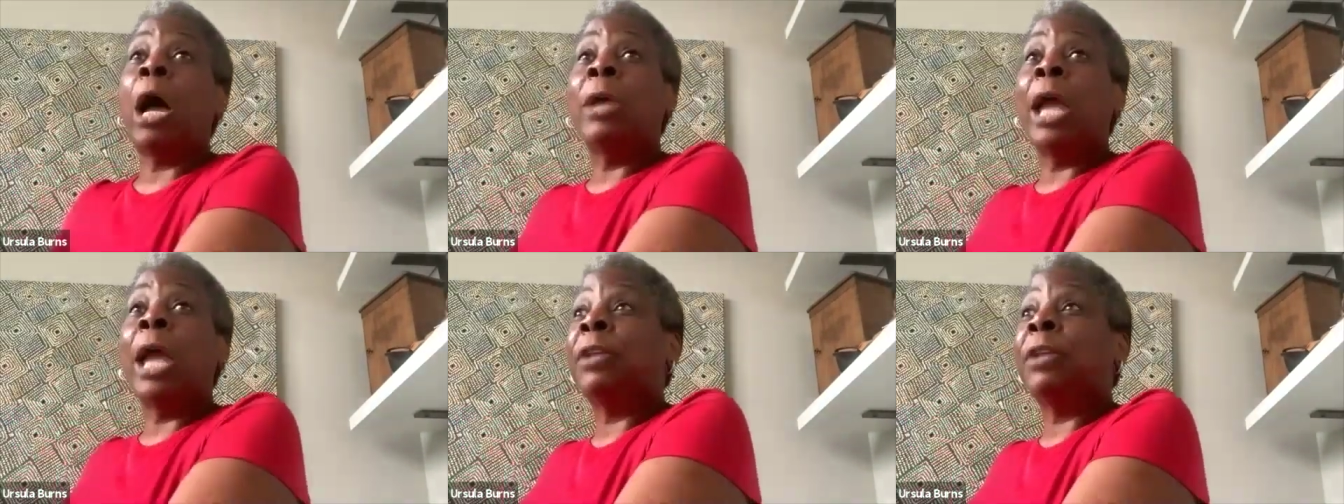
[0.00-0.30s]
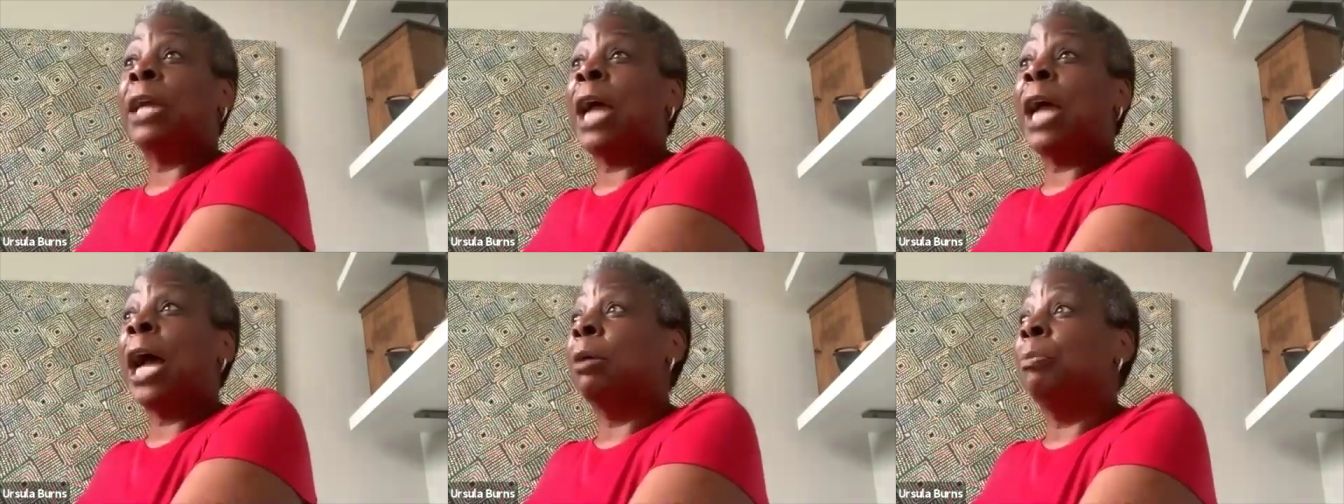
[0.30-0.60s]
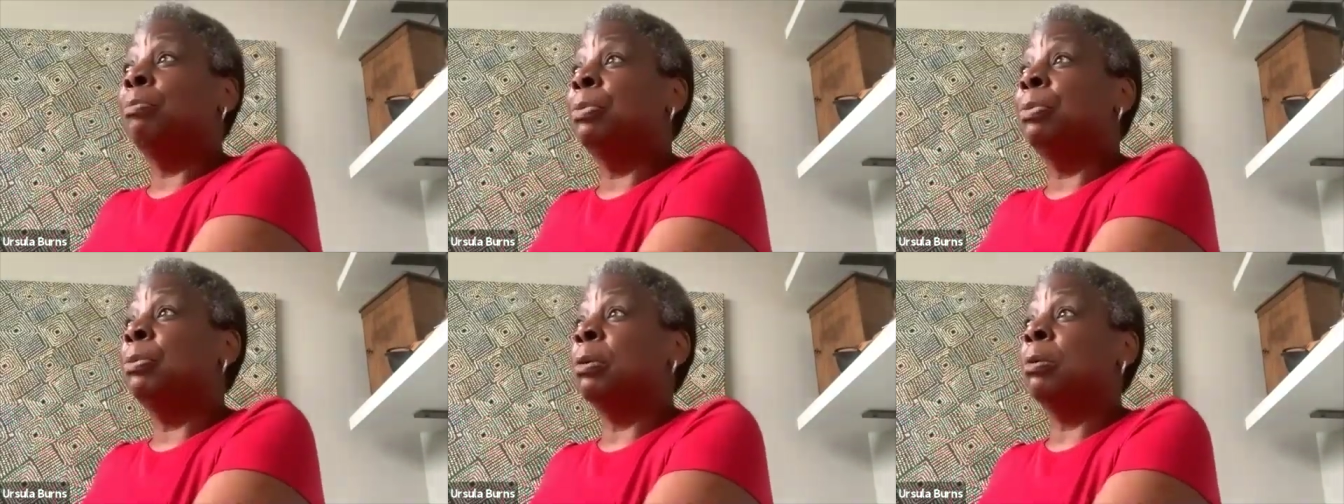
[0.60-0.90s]
we have
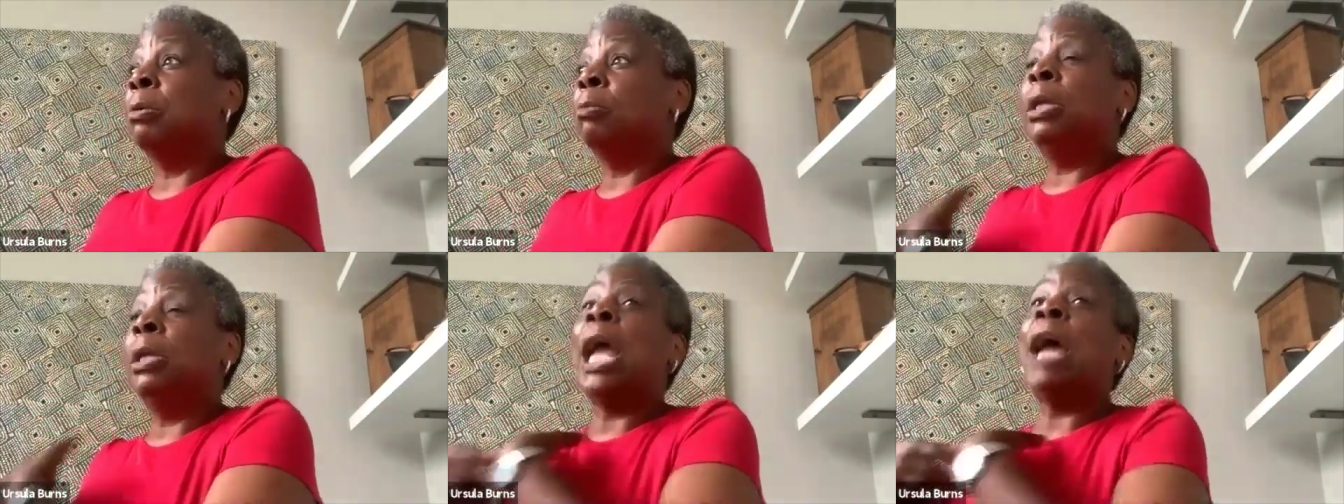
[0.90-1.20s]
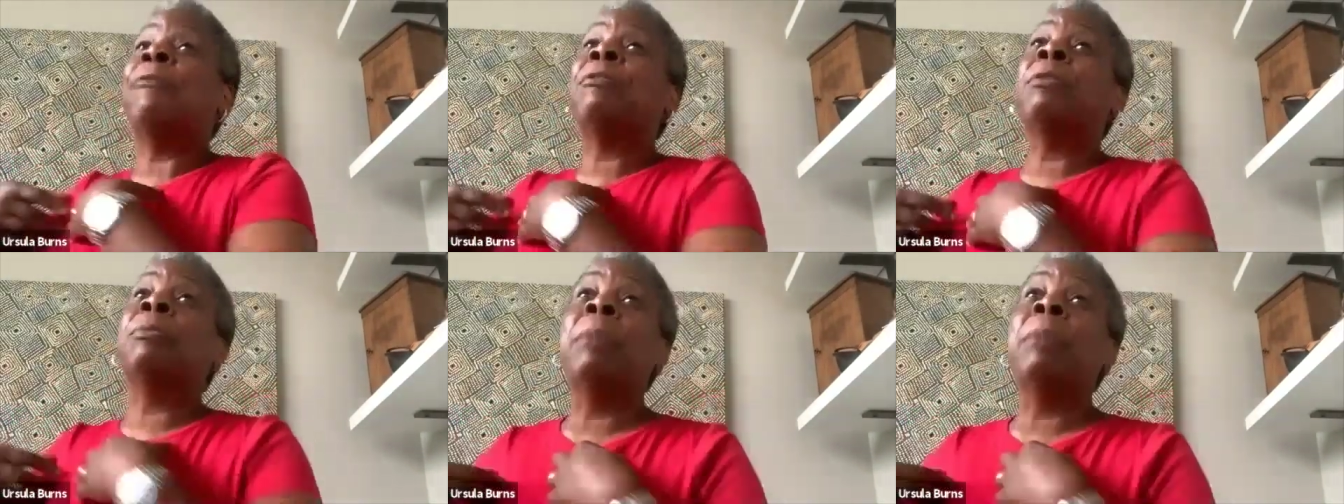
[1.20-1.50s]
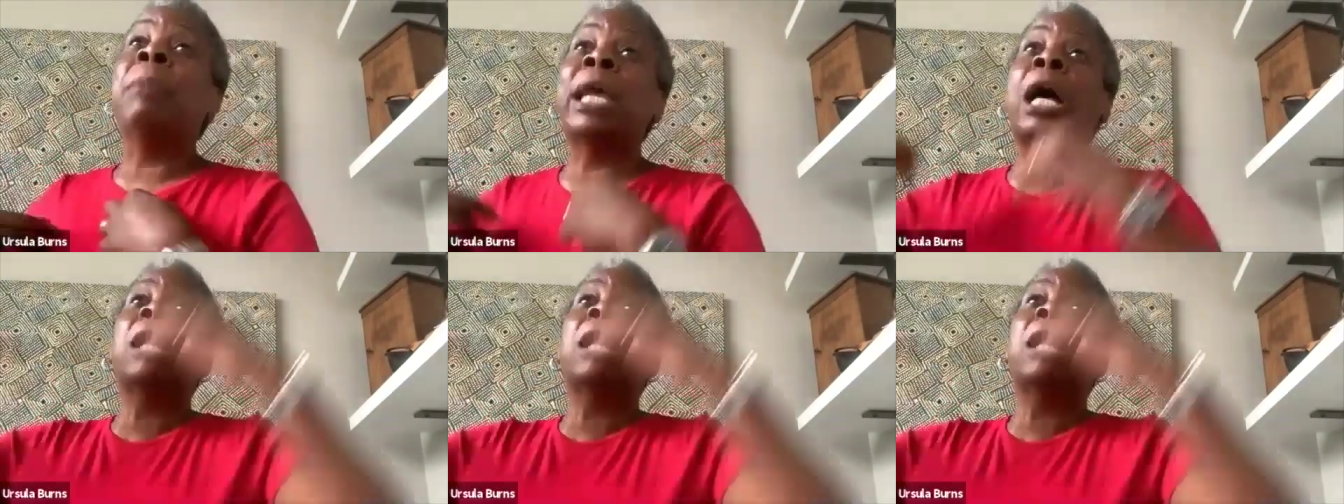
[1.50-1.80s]
to
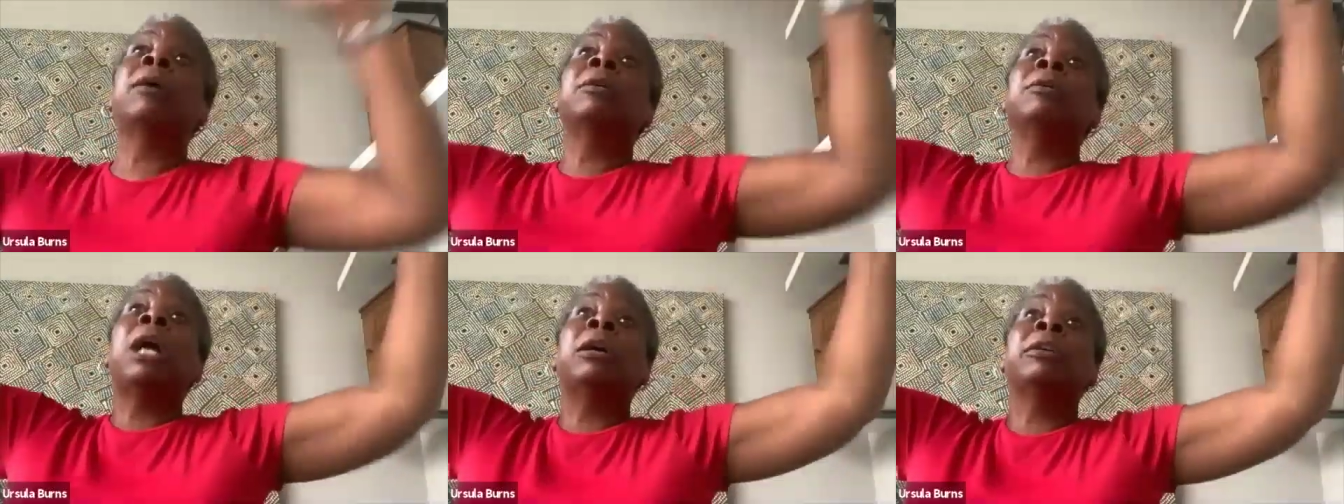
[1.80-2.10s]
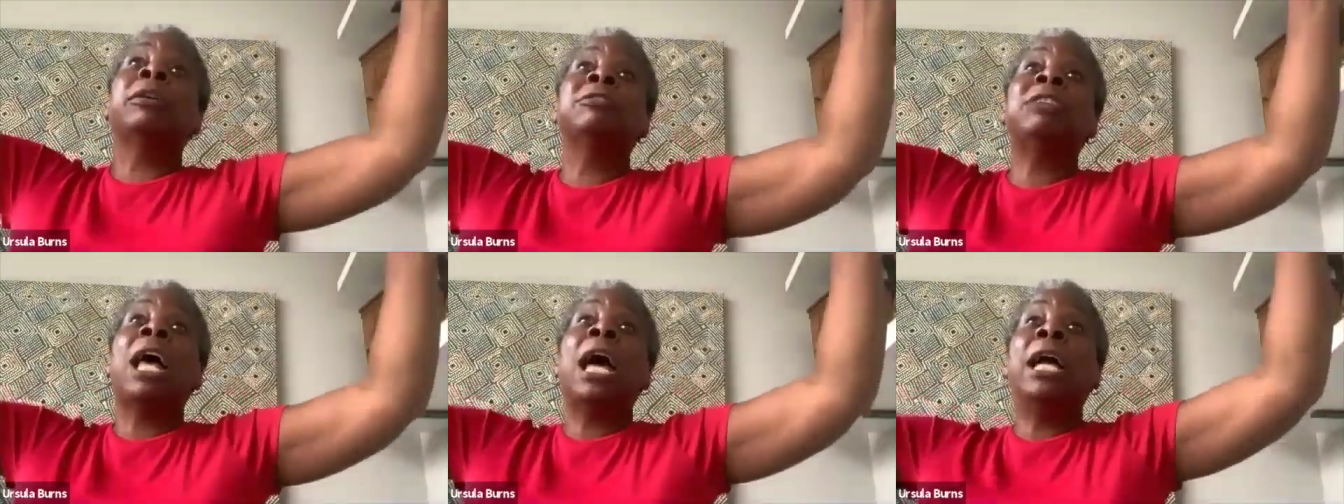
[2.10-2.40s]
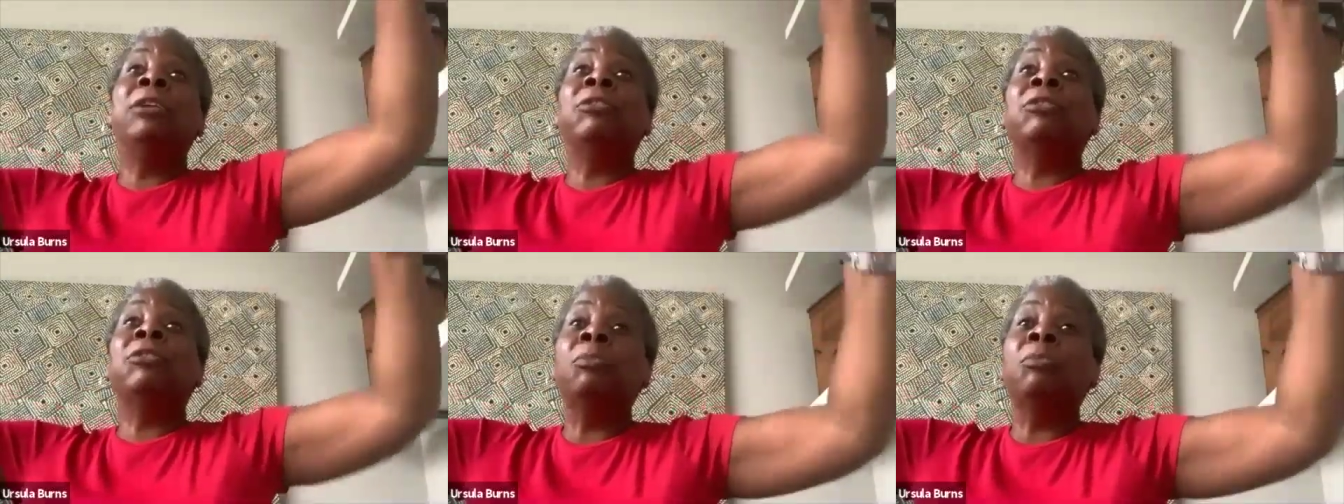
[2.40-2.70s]
make out our
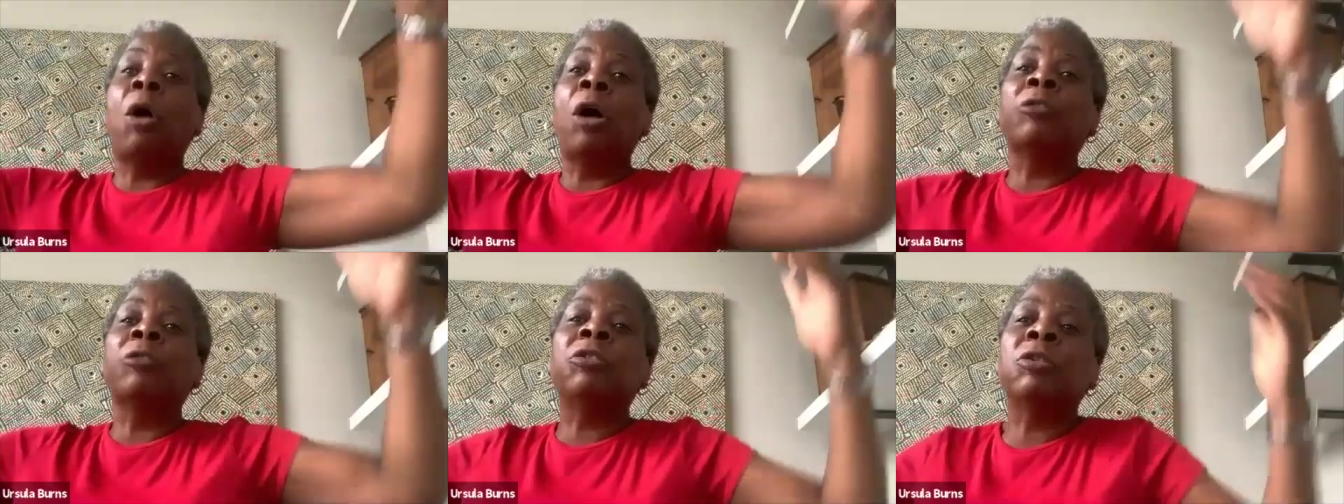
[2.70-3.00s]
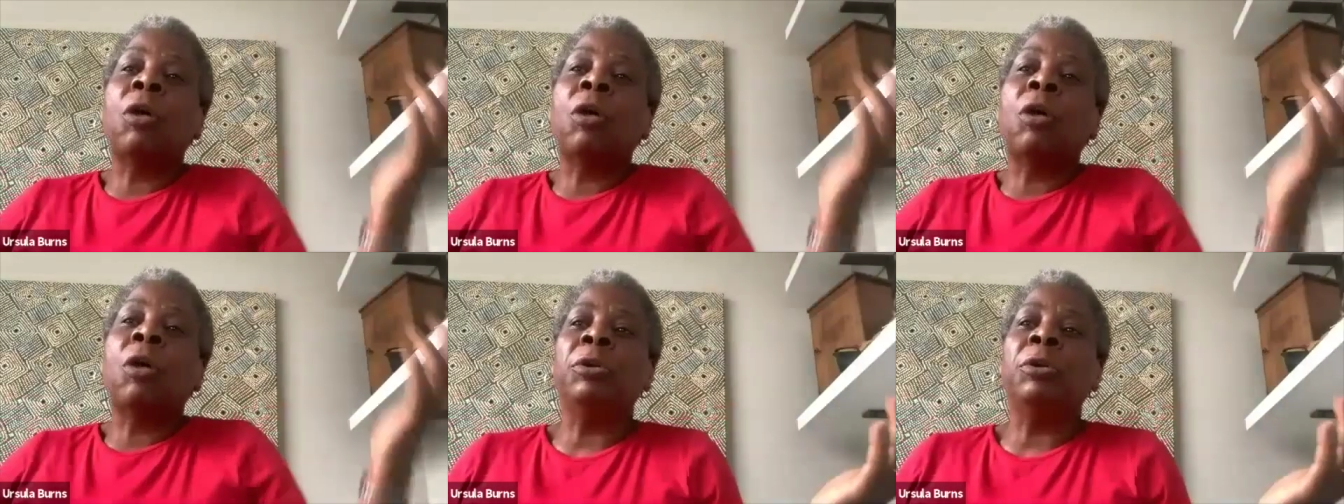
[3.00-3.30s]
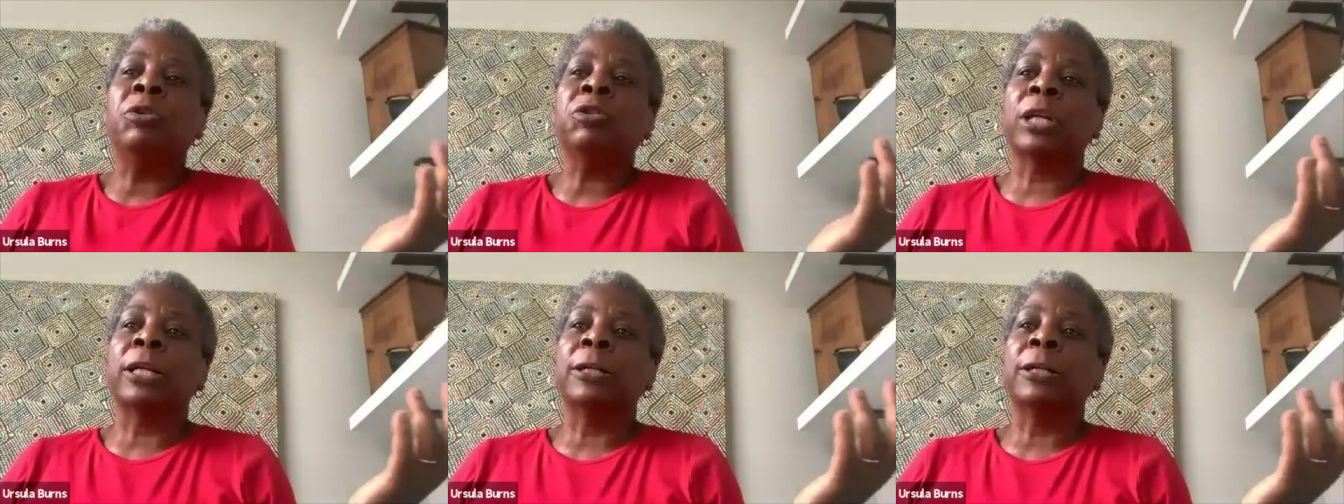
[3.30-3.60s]
signs and march. It's all
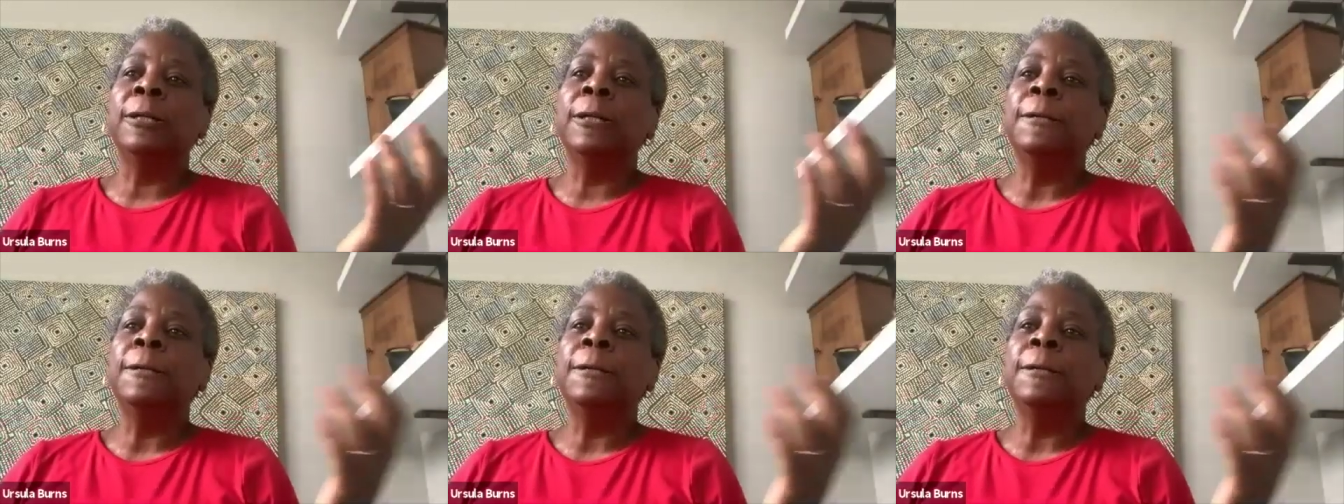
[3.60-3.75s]
bullshit.